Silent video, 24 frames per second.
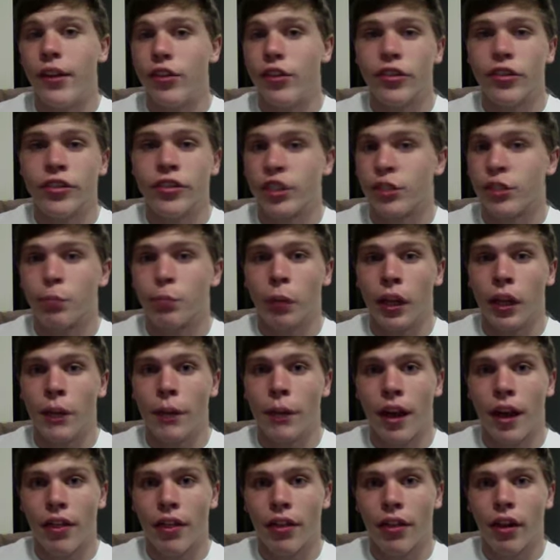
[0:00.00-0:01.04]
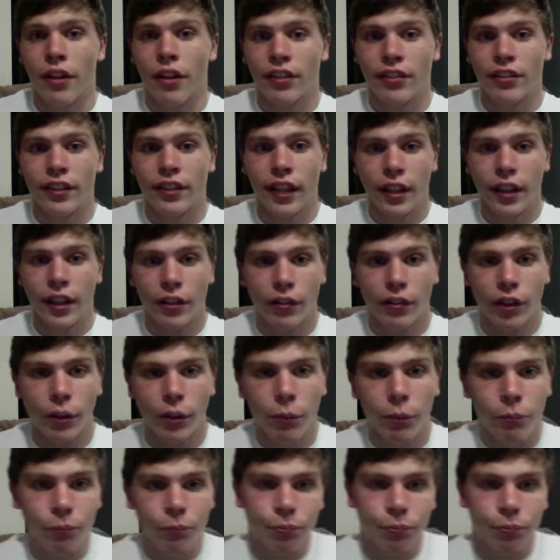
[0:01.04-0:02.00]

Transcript: just explain my thoughts at the end of it.